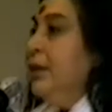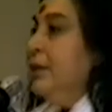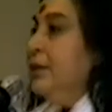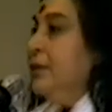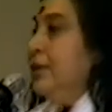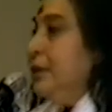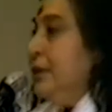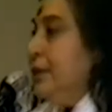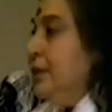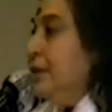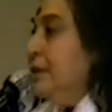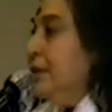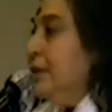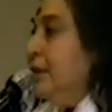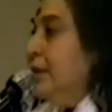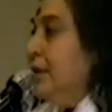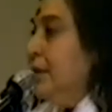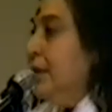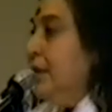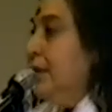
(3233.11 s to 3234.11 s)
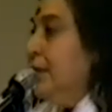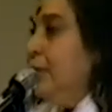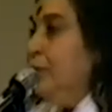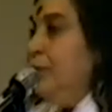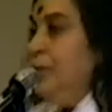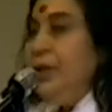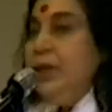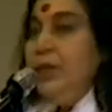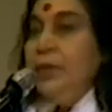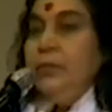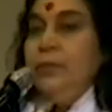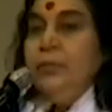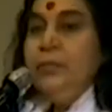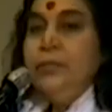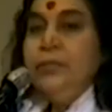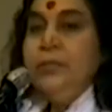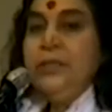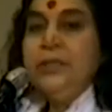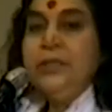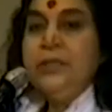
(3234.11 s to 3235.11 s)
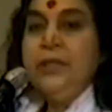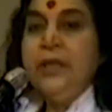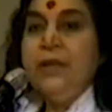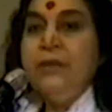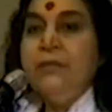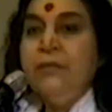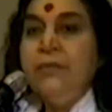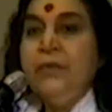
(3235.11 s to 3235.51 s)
suggest, that you become the self.